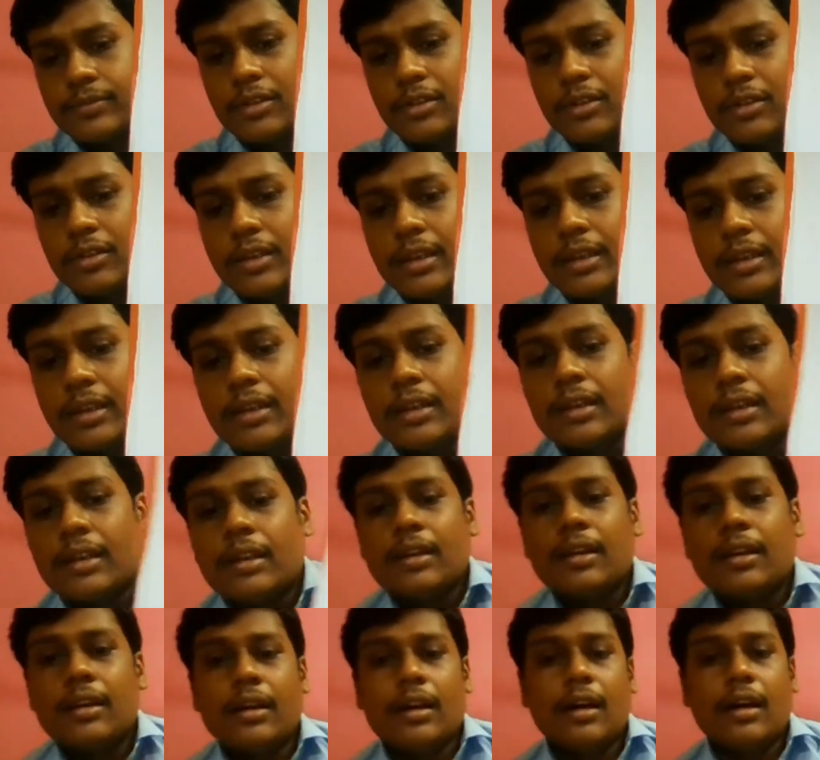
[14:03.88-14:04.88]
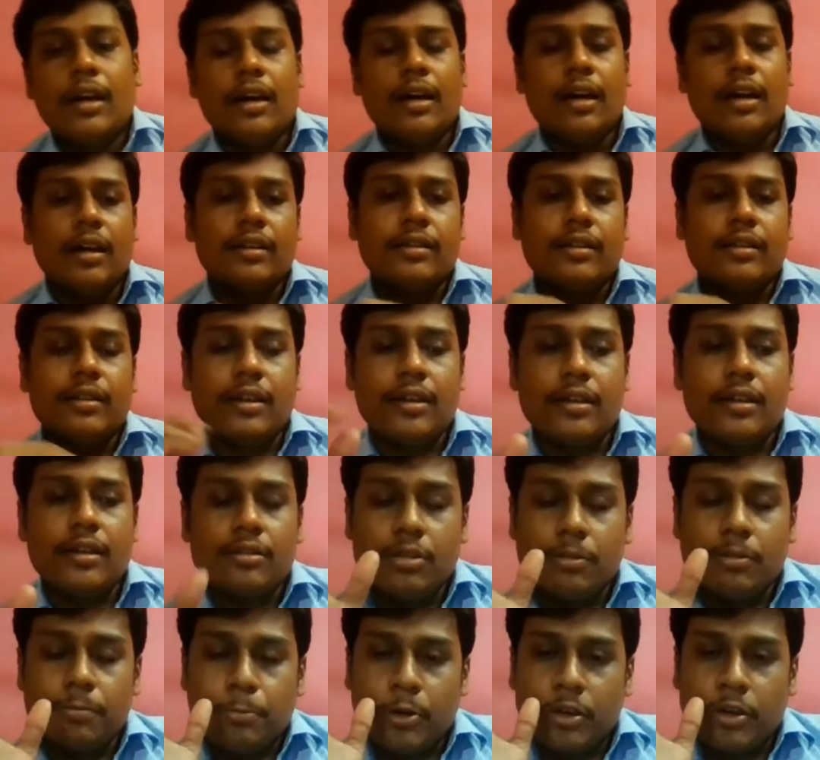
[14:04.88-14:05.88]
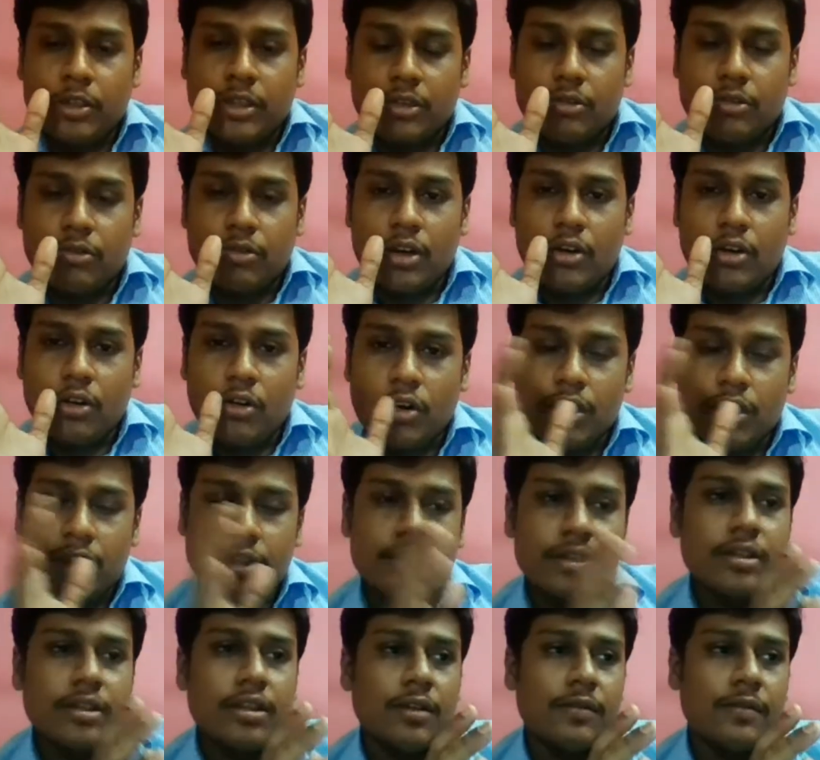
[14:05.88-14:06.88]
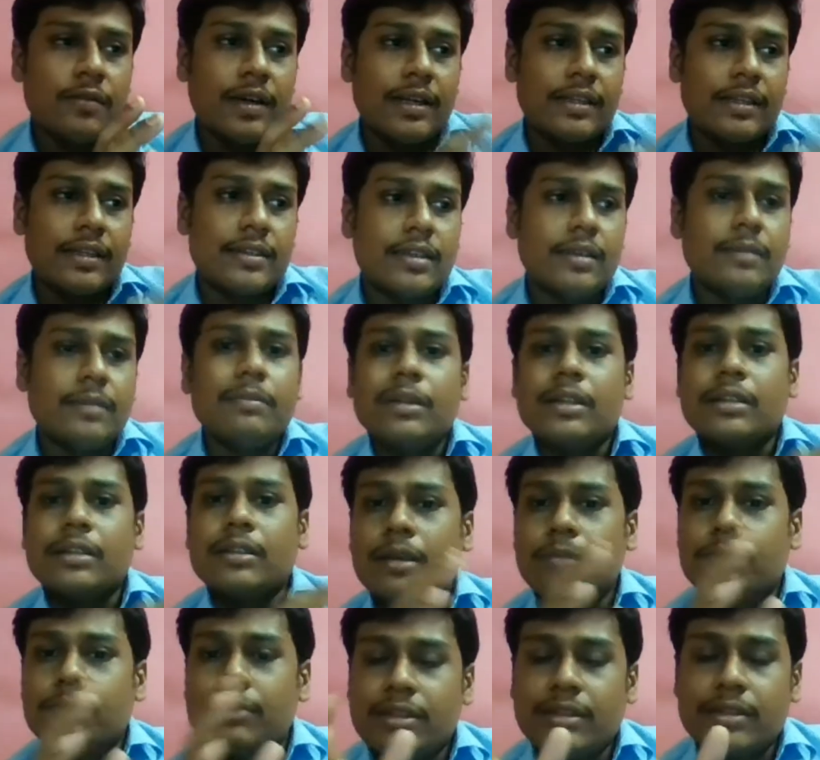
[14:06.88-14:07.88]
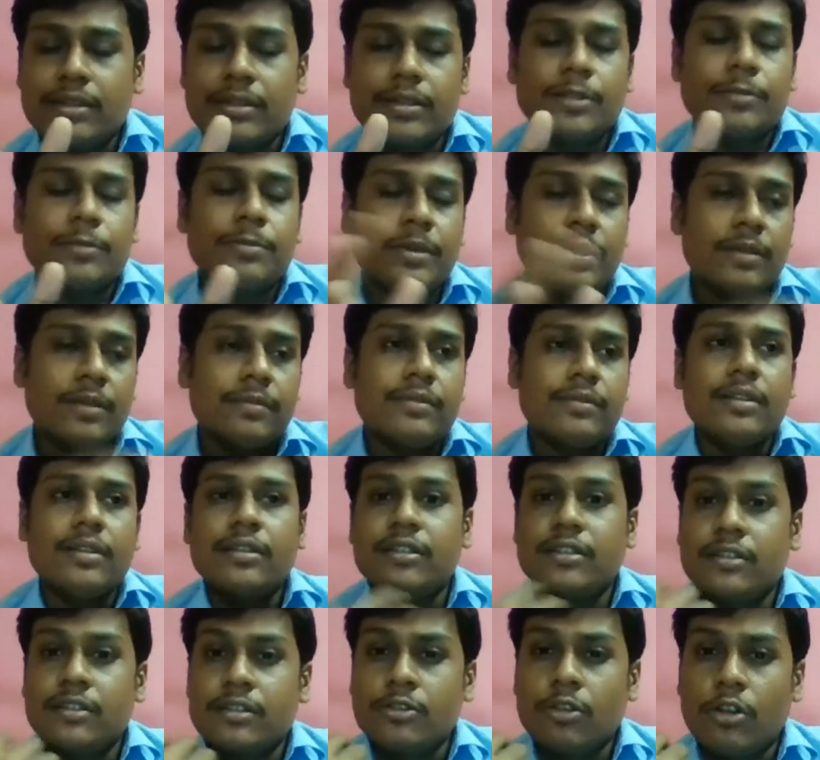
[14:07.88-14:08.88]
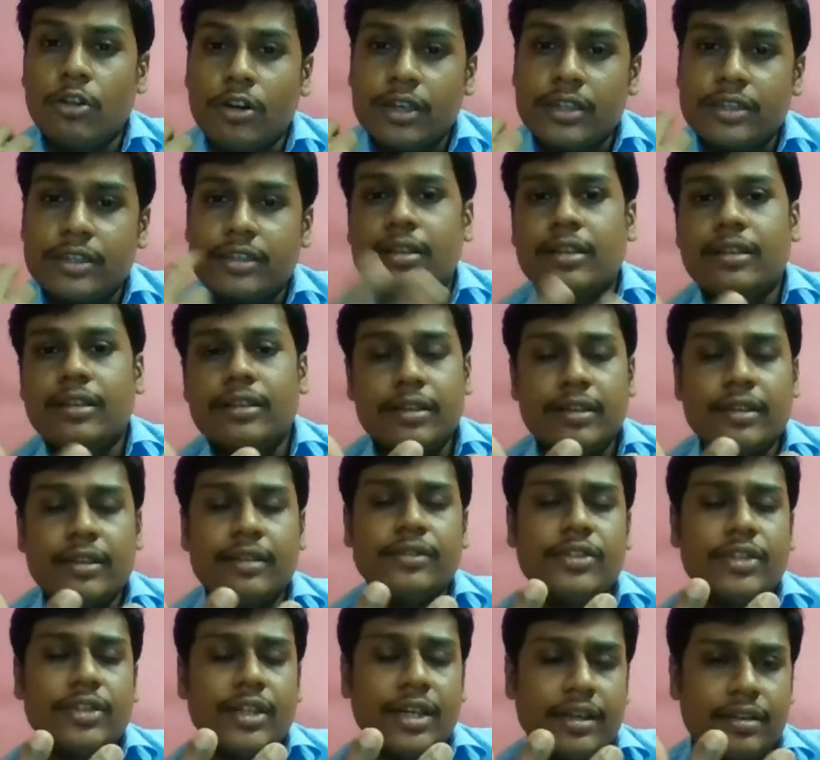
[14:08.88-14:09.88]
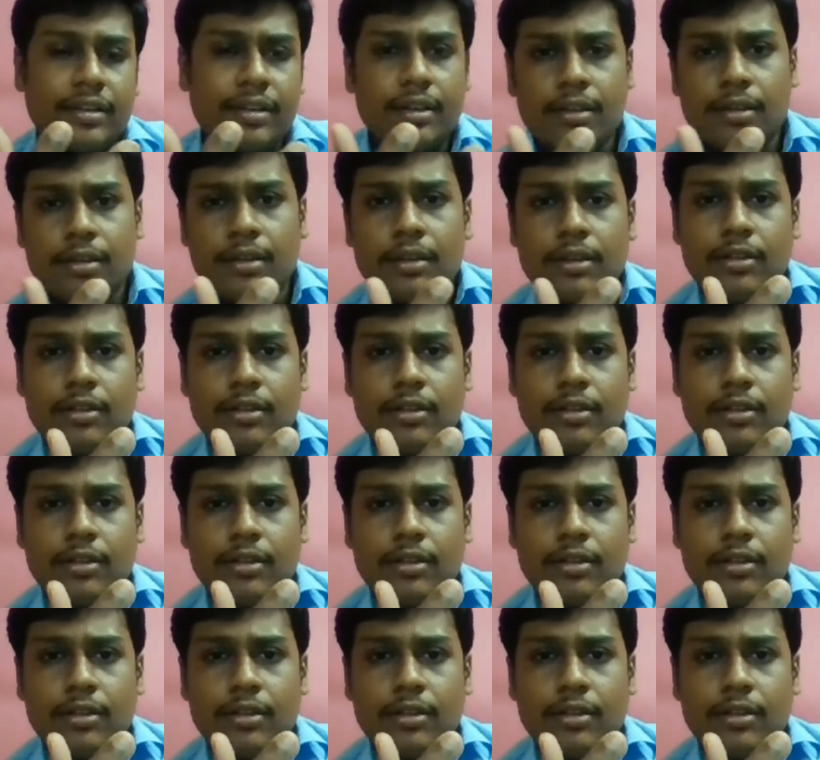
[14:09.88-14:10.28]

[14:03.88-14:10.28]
Okay, there are no particular origin of ice cream, but some researchers believe that it is originated in China.